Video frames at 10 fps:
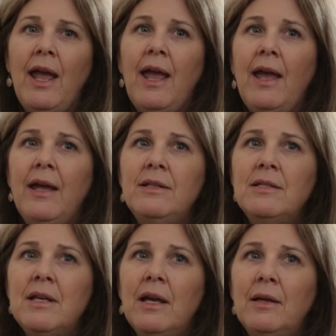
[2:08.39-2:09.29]

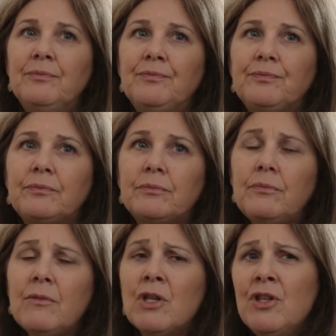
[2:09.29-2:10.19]
And
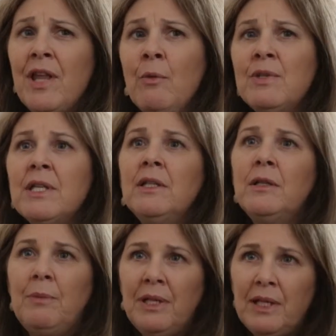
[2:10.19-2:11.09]
so that was a
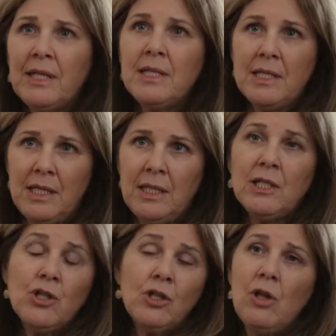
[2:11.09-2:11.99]
little bit the conceit.
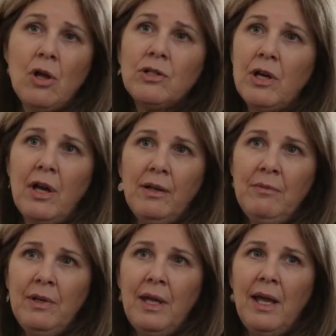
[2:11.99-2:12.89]
It took a long
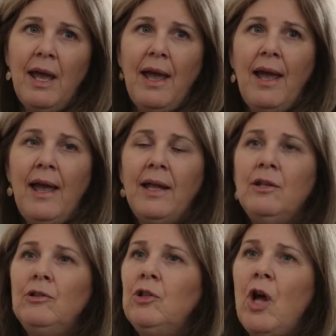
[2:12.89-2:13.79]
time.
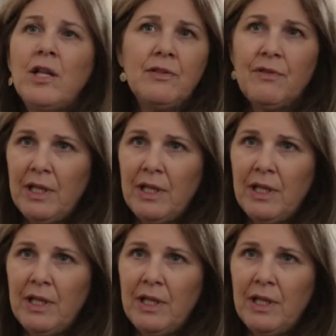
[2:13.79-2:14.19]
And lots of